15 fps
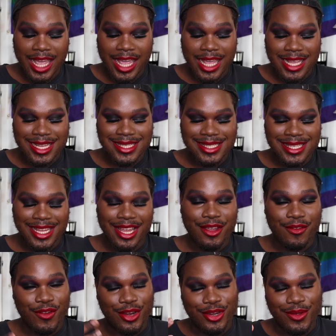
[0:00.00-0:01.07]
is,
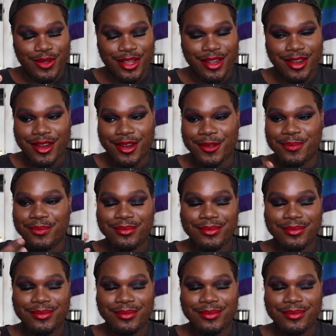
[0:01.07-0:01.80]
if you're new here,